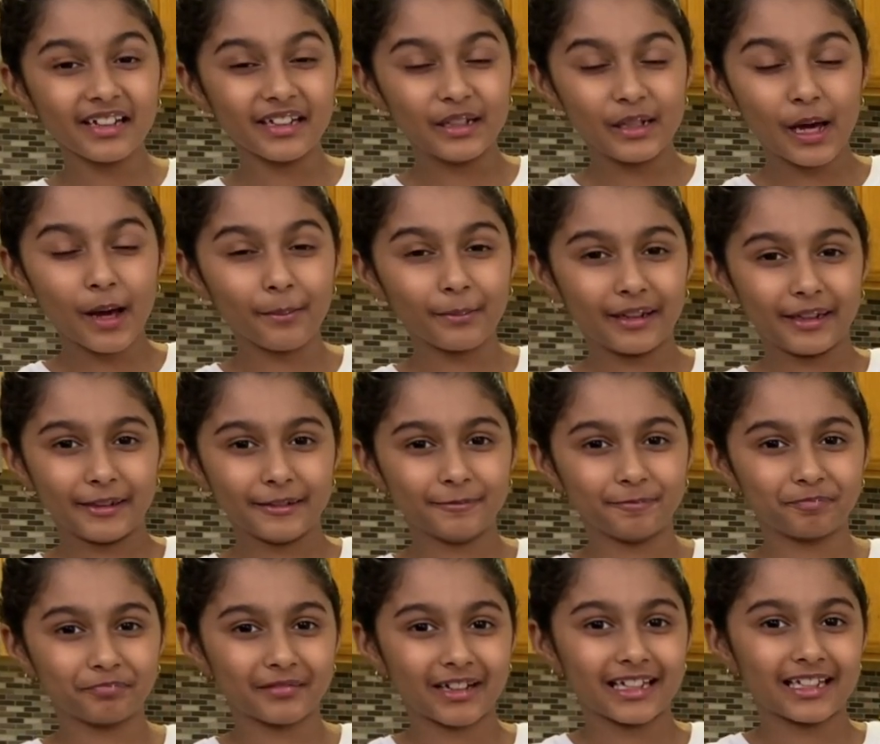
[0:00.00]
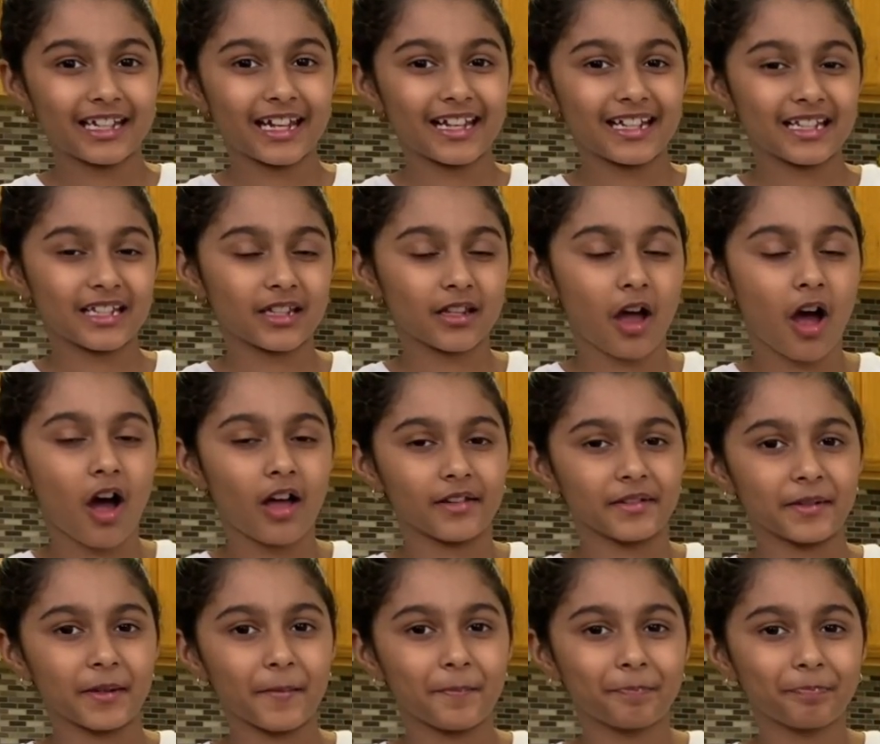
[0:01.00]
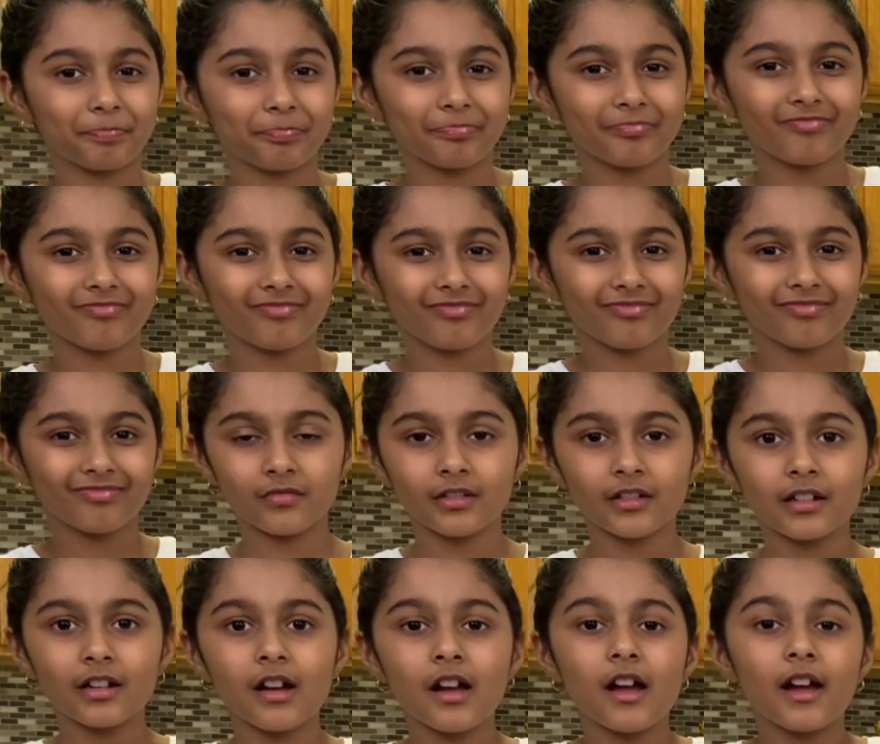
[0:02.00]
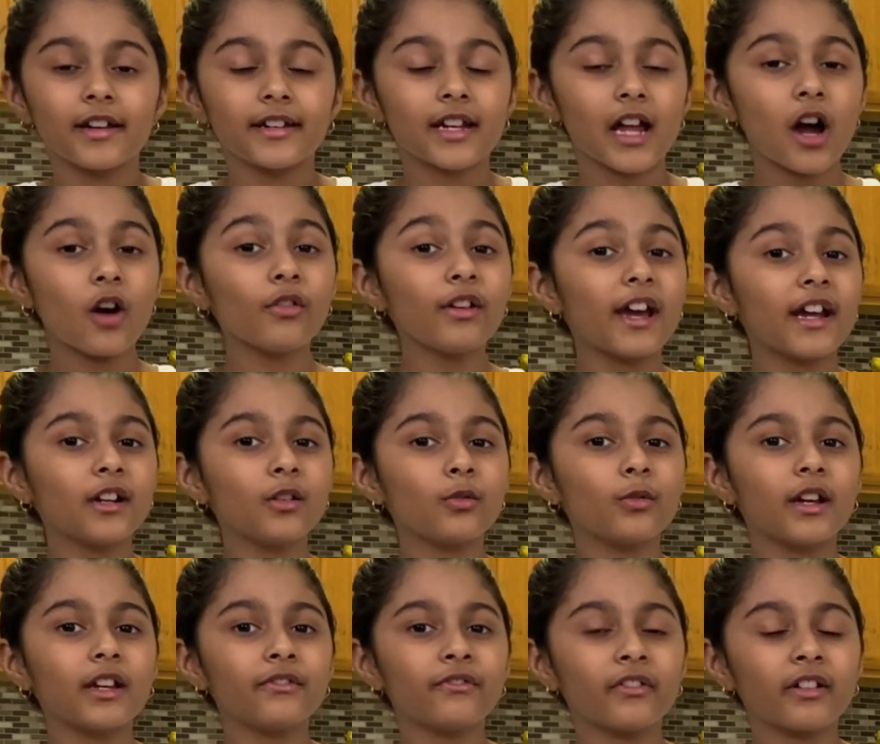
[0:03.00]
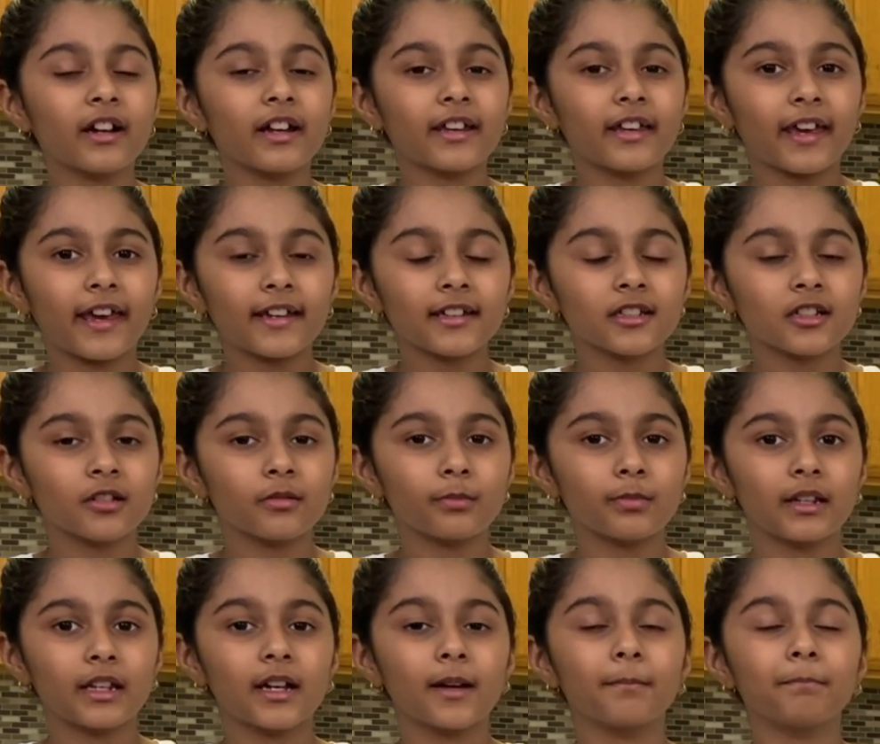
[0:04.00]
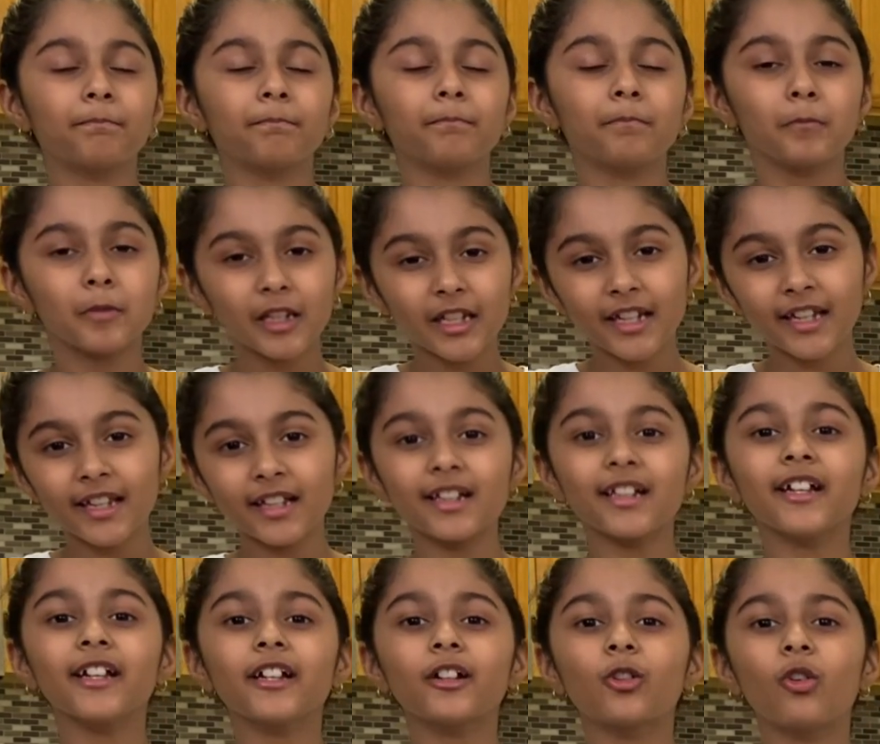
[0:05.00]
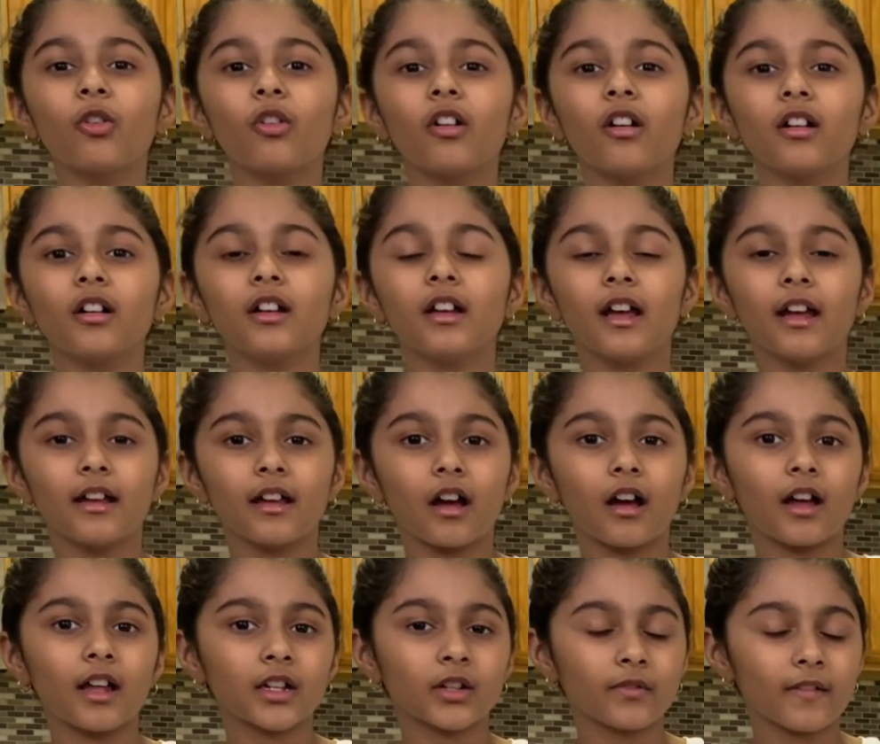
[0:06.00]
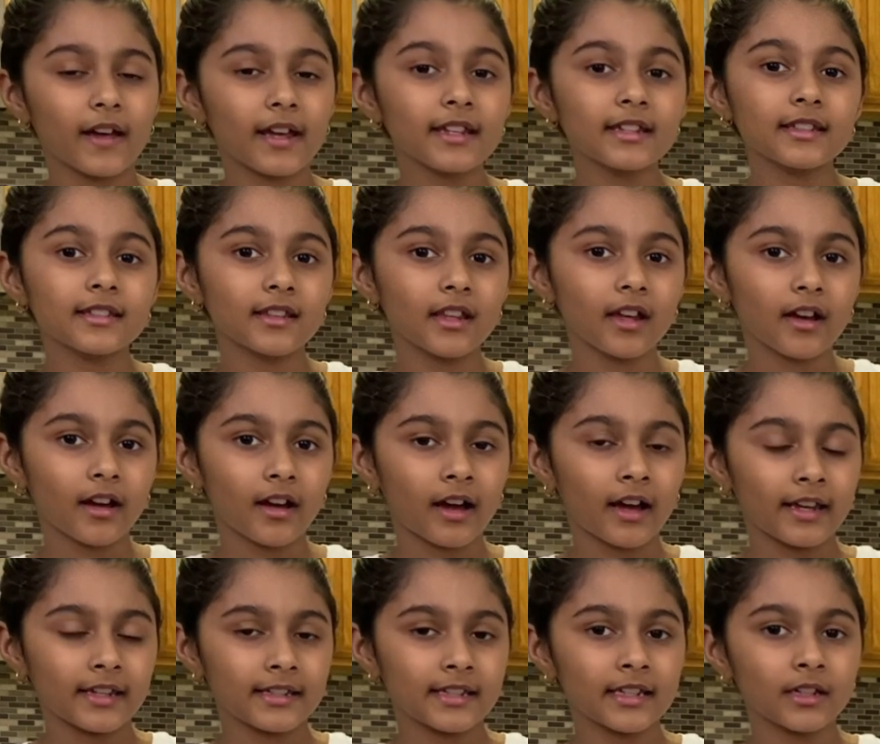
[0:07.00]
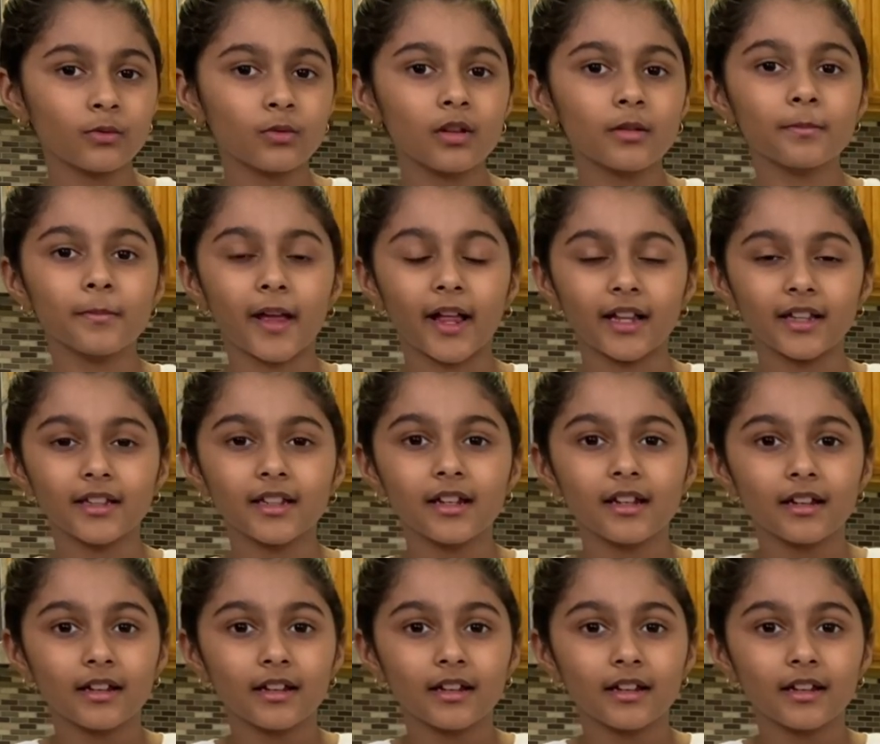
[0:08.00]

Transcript: Yummy. It tastes awesome. Now we gotta wait for our cakes to be completely cool, otherwise the icing will melt.